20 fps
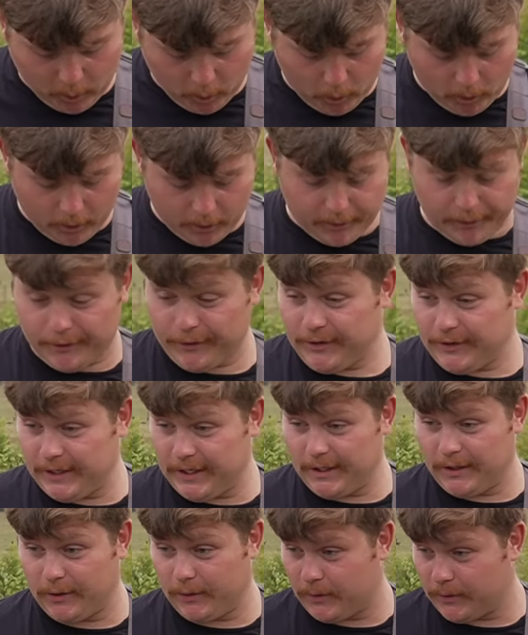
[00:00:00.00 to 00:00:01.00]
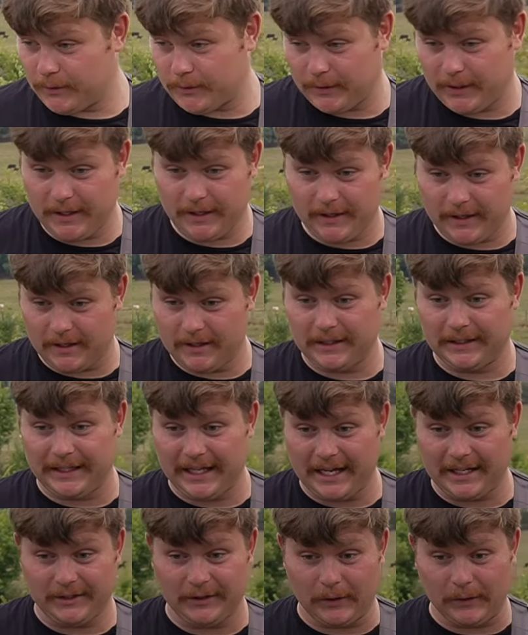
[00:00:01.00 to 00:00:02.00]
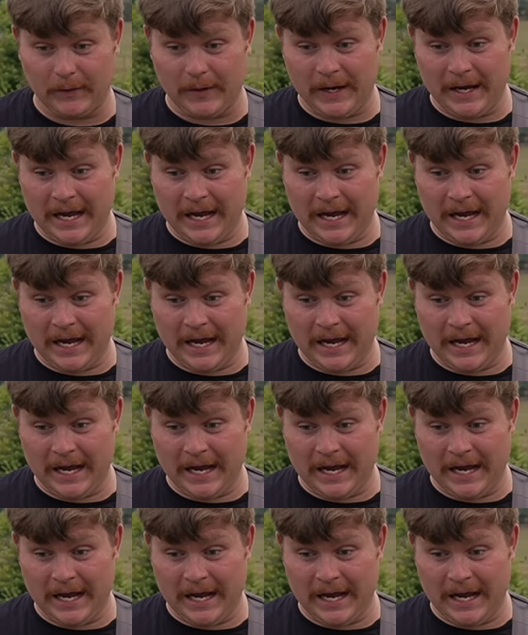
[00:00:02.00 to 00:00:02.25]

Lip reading: ordered or sent to us or anything like that, so